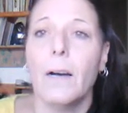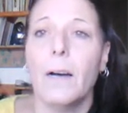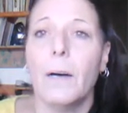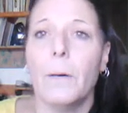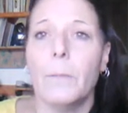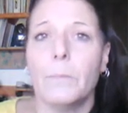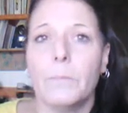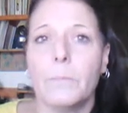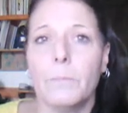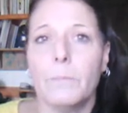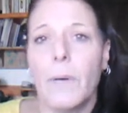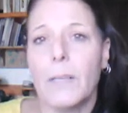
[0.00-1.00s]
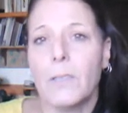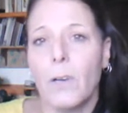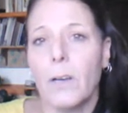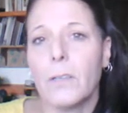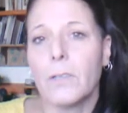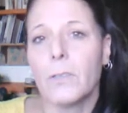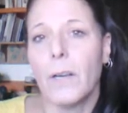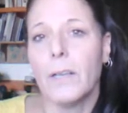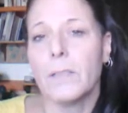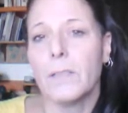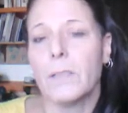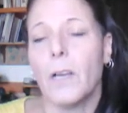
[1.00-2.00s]
Um, my daughter
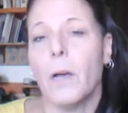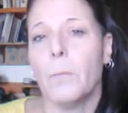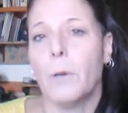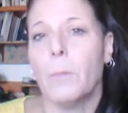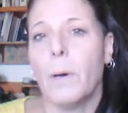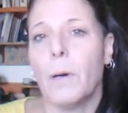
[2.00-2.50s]
tries to tell me